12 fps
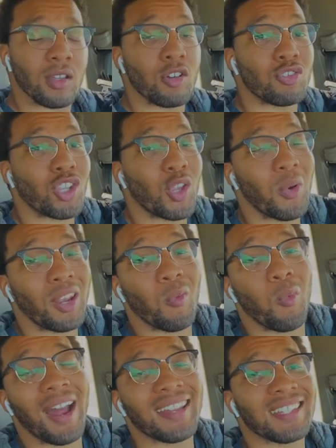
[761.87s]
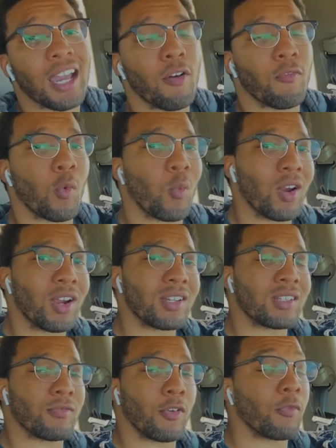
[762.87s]
So you want to watch out for
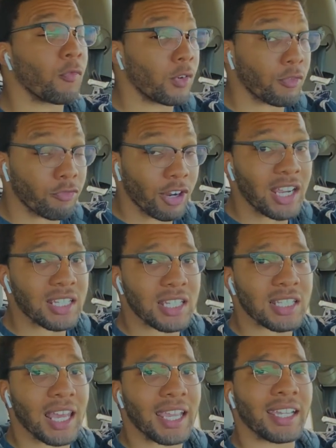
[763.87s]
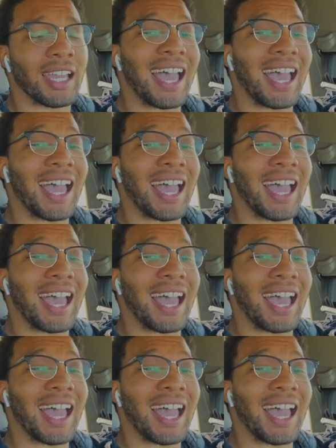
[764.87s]
words, for, for phrases like,